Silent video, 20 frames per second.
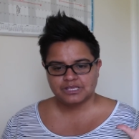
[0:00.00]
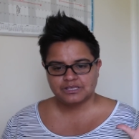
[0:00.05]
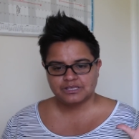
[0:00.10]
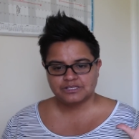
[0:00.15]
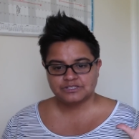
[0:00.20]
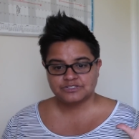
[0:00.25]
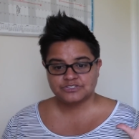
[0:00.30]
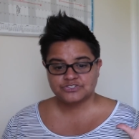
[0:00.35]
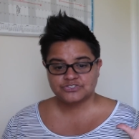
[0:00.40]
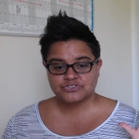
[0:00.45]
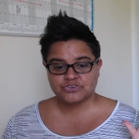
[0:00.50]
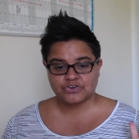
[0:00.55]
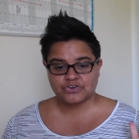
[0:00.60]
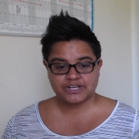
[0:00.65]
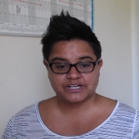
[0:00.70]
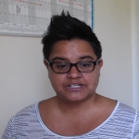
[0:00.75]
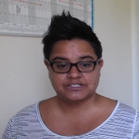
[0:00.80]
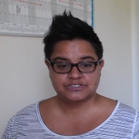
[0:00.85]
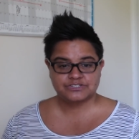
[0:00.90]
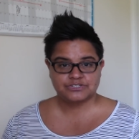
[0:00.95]
is
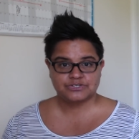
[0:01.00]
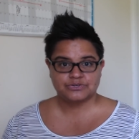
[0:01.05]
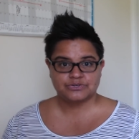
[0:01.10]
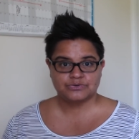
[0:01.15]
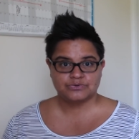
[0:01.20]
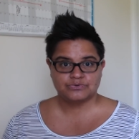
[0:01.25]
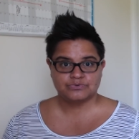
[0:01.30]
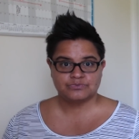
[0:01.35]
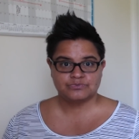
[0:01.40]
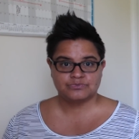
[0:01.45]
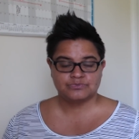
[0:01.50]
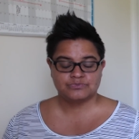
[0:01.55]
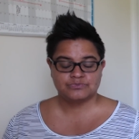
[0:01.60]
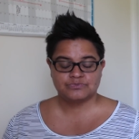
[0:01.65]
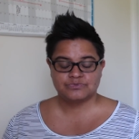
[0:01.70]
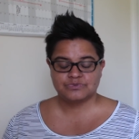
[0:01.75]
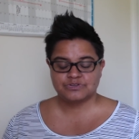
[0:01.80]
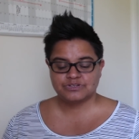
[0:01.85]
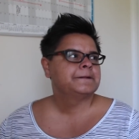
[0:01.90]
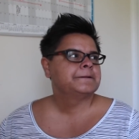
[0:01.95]
trying to,
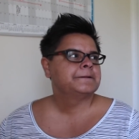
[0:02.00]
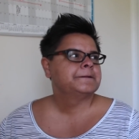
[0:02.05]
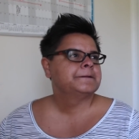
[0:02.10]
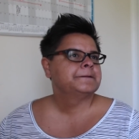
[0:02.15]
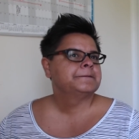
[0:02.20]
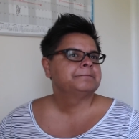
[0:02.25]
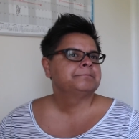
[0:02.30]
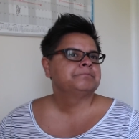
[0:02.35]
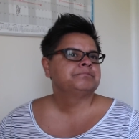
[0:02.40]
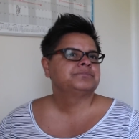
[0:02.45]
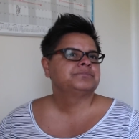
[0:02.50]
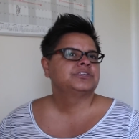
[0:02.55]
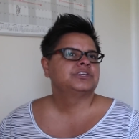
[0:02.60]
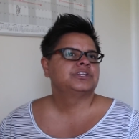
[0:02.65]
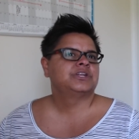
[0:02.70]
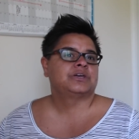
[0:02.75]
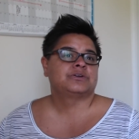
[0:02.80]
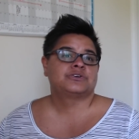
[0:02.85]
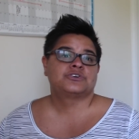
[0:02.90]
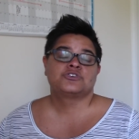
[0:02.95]
you
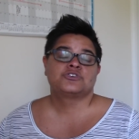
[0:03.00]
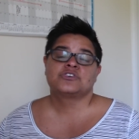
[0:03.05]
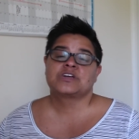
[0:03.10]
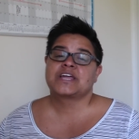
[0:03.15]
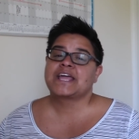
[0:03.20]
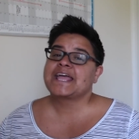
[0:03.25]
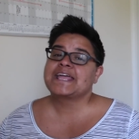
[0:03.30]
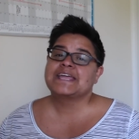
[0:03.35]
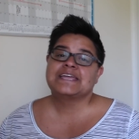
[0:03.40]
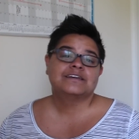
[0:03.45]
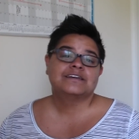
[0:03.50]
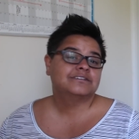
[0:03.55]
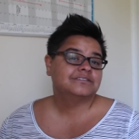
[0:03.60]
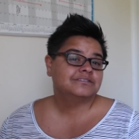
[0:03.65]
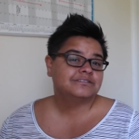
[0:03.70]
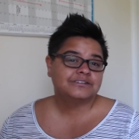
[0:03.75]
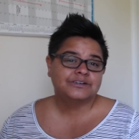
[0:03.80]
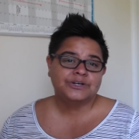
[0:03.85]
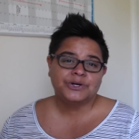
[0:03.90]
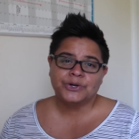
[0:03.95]
know, create
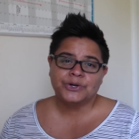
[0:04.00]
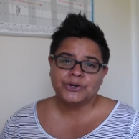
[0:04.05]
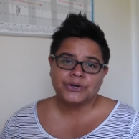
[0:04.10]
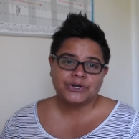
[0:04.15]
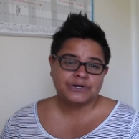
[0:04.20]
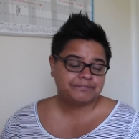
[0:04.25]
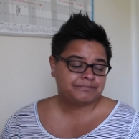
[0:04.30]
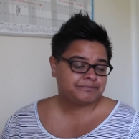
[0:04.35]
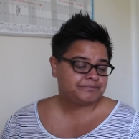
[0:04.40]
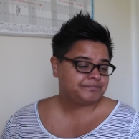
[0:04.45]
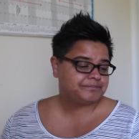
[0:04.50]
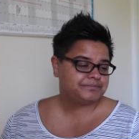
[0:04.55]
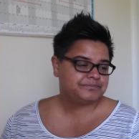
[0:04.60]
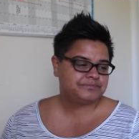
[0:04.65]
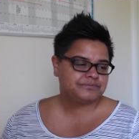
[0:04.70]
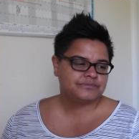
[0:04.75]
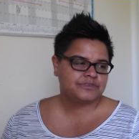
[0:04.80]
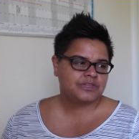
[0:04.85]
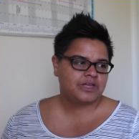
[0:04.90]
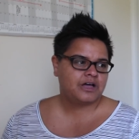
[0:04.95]
her
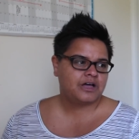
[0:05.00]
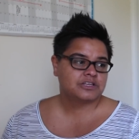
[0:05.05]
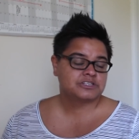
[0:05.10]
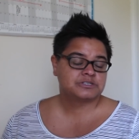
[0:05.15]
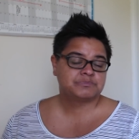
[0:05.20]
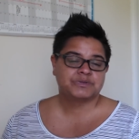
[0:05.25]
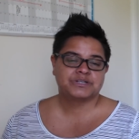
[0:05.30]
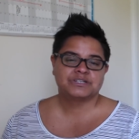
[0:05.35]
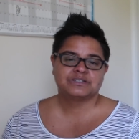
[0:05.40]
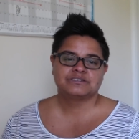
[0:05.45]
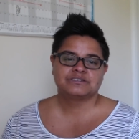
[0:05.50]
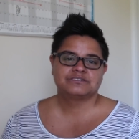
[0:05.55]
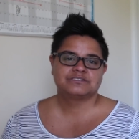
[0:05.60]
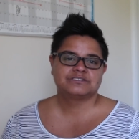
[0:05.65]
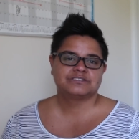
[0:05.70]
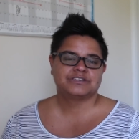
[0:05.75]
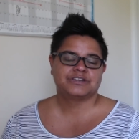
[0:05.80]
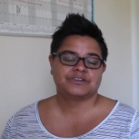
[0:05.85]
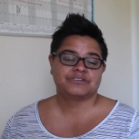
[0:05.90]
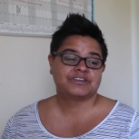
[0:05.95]
husband,
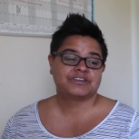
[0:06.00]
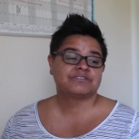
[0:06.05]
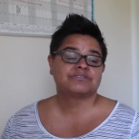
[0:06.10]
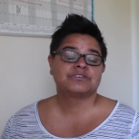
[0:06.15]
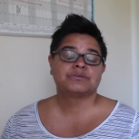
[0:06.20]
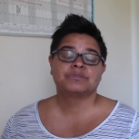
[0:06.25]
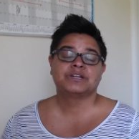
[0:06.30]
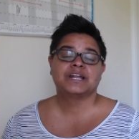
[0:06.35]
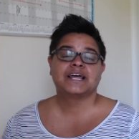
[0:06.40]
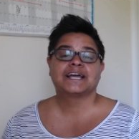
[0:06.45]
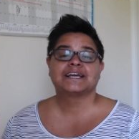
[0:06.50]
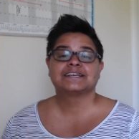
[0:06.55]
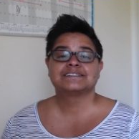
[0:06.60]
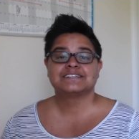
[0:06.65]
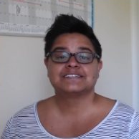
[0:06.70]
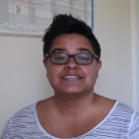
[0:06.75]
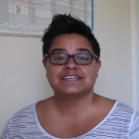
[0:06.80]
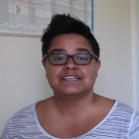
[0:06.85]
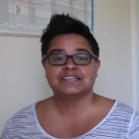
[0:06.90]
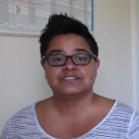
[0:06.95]
you know, give him the
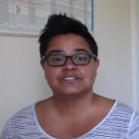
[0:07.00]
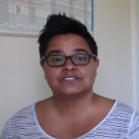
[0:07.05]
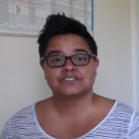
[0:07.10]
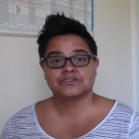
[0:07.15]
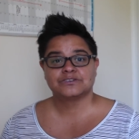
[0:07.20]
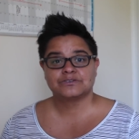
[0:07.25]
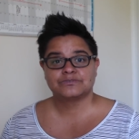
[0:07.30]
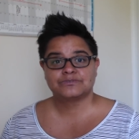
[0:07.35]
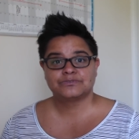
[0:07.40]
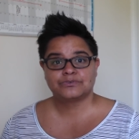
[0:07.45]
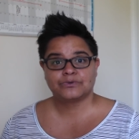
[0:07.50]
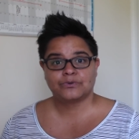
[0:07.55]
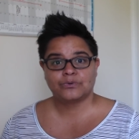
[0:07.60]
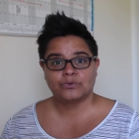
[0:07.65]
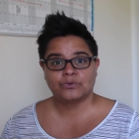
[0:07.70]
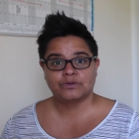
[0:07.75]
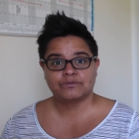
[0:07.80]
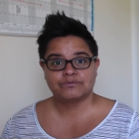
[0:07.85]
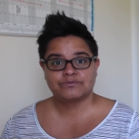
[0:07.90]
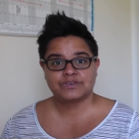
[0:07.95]
legacy he deserved for
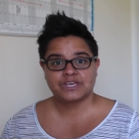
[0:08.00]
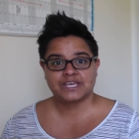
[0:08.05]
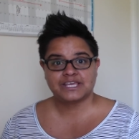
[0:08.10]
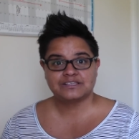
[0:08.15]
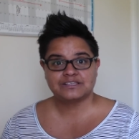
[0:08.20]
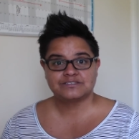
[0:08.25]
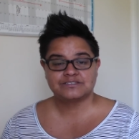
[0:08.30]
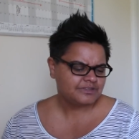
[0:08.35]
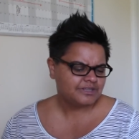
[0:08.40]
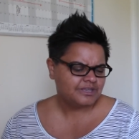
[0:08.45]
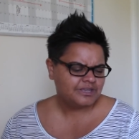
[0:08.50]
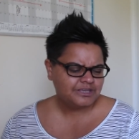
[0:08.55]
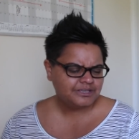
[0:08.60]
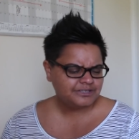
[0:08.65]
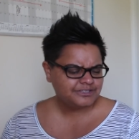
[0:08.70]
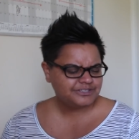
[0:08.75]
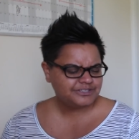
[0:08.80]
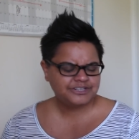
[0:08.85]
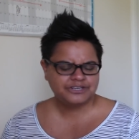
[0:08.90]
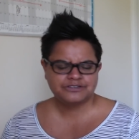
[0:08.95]
all of his,
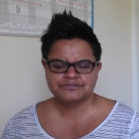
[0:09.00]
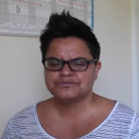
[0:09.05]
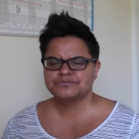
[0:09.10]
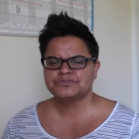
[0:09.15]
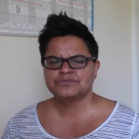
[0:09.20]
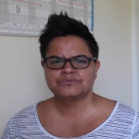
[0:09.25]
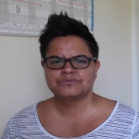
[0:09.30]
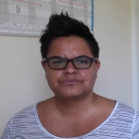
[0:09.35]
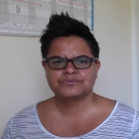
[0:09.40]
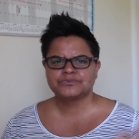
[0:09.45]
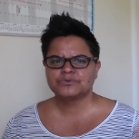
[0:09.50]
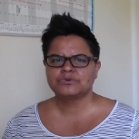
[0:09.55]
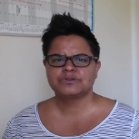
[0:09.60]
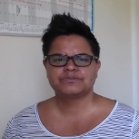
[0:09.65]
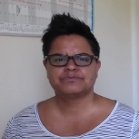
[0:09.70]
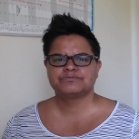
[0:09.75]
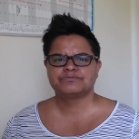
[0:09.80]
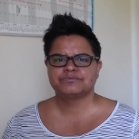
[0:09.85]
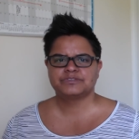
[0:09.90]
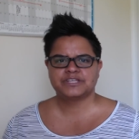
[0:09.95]
you know, for, for all
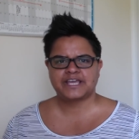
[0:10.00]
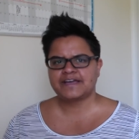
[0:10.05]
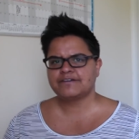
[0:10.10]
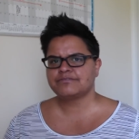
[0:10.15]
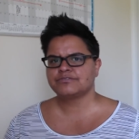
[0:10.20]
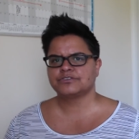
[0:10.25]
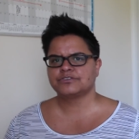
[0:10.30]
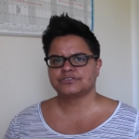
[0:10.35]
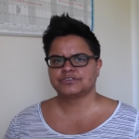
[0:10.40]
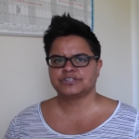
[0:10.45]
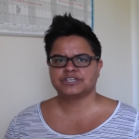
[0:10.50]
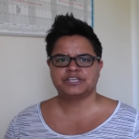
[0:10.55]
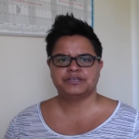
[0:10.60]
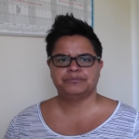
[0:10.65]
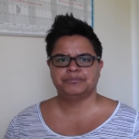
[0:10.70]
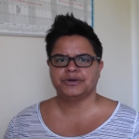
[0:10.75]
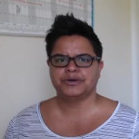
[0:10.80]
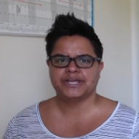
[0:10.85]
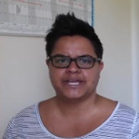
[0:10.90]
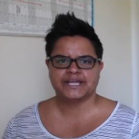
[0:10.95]
of the effort that he
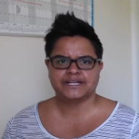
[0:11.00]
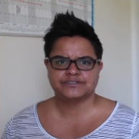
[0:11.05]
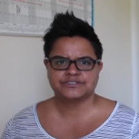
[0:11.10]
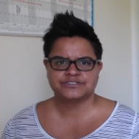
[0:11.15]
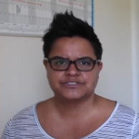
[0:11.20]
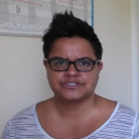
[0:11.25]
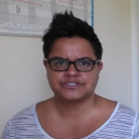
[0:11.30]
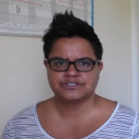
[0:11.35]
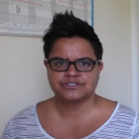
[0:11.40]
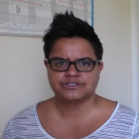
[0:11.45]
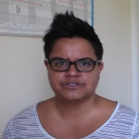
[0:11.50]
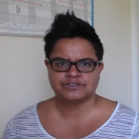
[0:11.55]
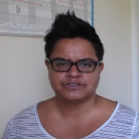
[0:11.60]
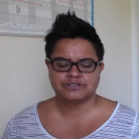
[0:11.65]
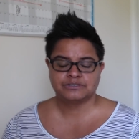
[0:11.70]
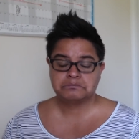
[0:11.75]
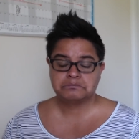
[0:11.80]
put in to